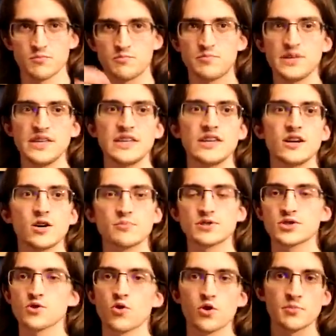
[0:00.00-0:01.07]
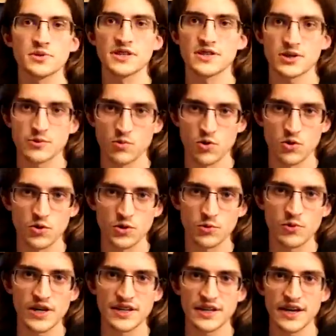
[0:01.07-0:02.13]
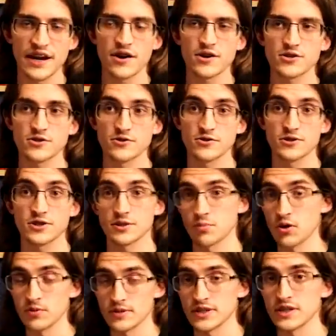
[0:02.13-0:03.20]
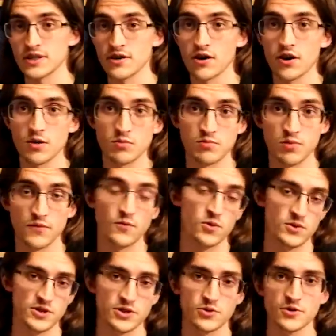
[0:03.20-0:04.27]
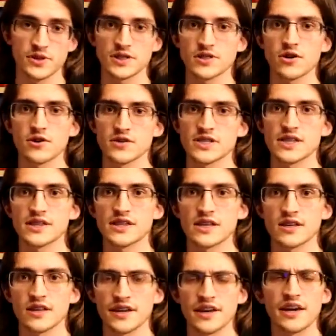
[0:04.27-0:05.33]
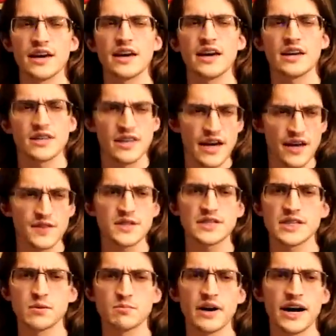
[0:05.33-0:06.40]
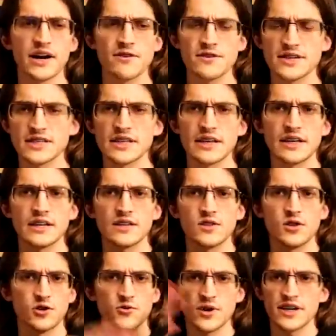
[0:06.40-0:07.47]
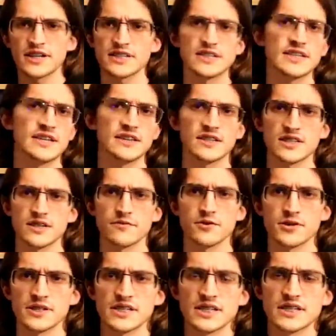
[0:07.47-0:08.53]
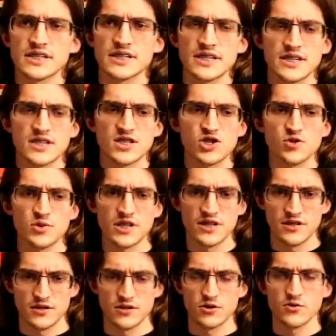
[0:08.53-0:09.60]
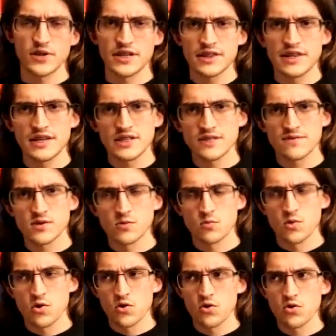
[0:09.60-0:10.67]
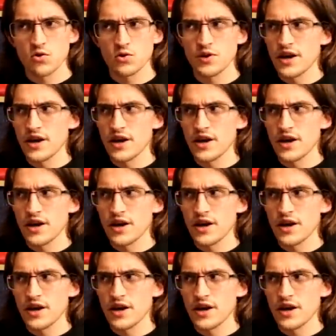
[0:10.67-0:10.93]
be absorbed in this world the way the characters supposedly are before the story starts and think, like, yeah, this empire is the greatest thing that's ever existed. It's doing great things for the world,